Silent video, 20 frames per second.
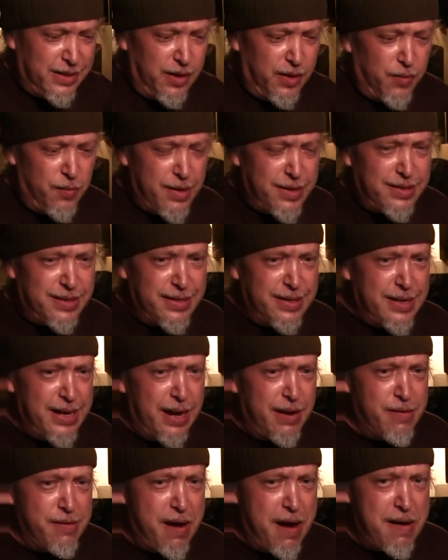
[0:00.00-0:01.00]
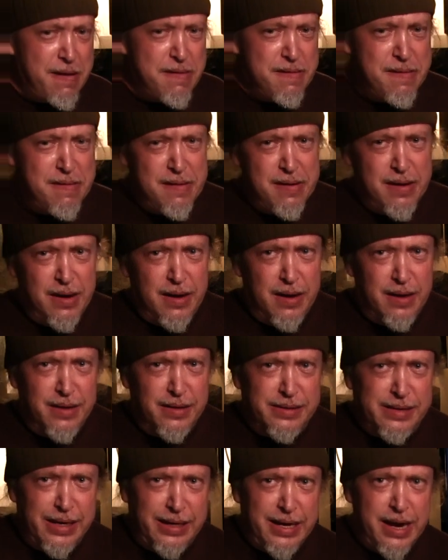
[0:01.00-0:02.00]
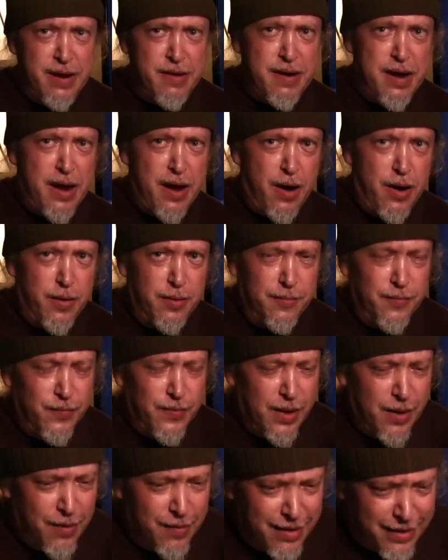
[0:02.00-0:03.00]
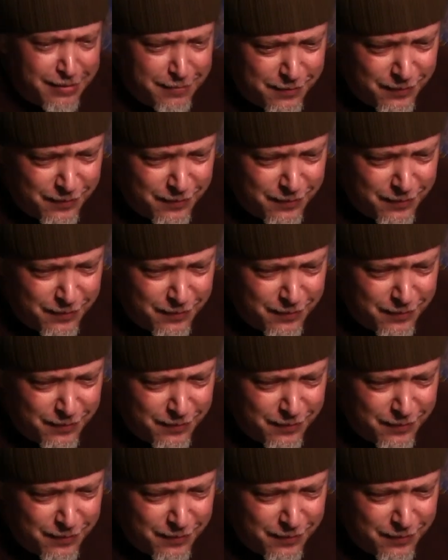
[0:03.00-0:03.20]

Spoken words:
rest of the day or night. Take care now. All right.